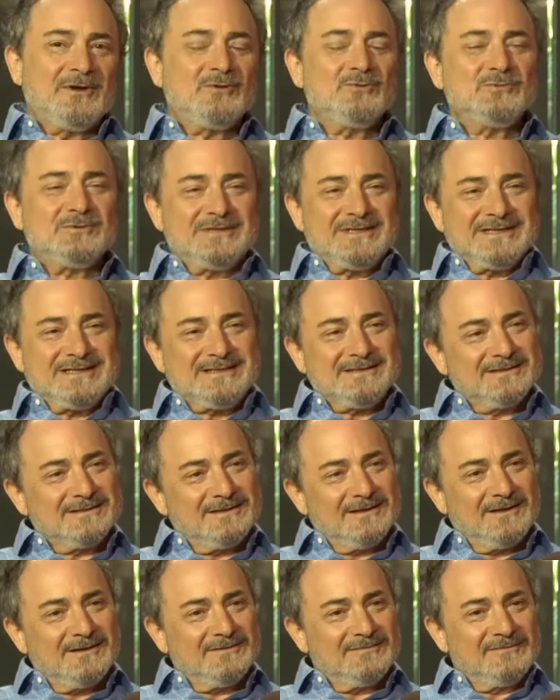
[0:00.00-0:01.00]
I mean, who
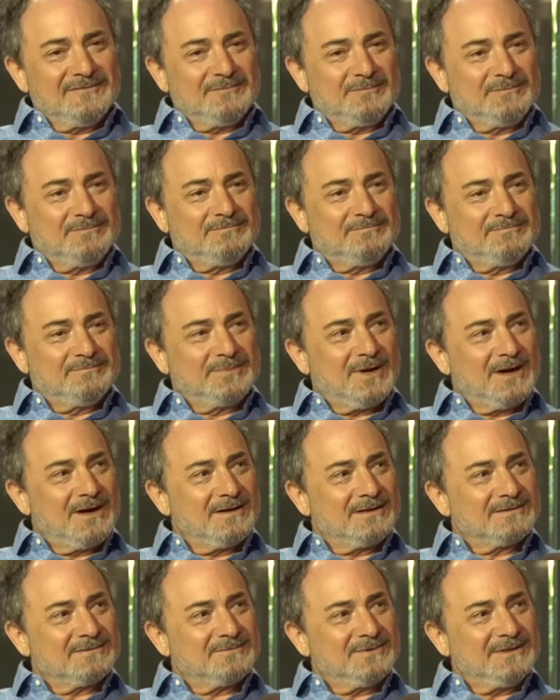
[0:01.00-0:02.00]
didn't love
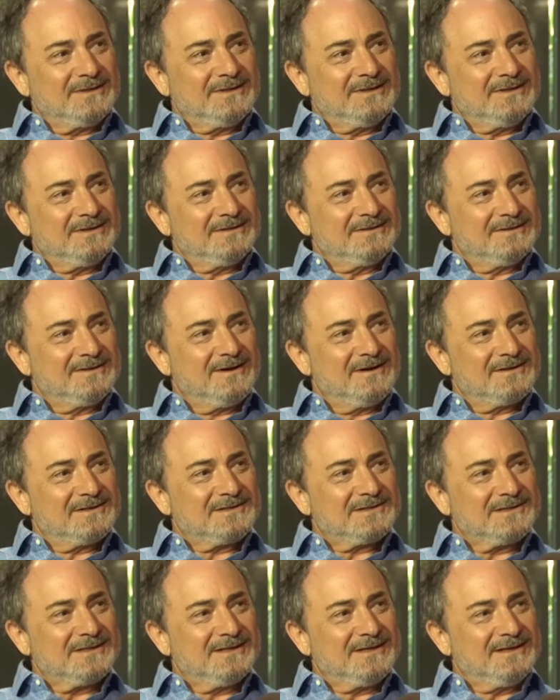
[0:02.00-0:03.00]
Brock, really,
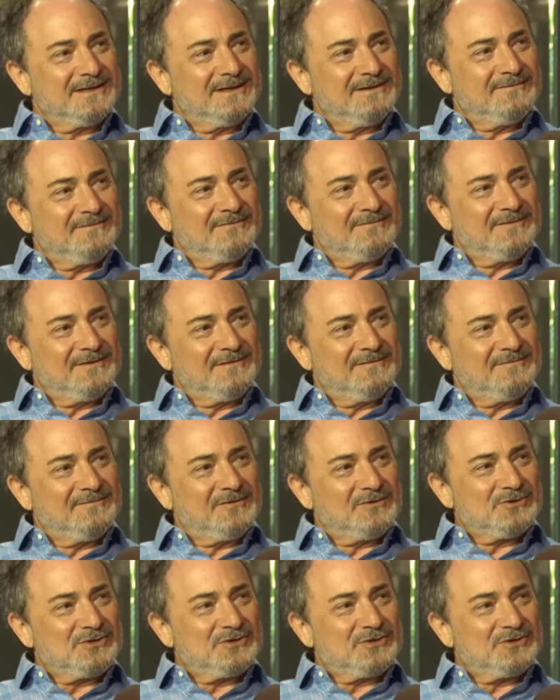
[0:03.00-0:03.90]
honestly. That was truly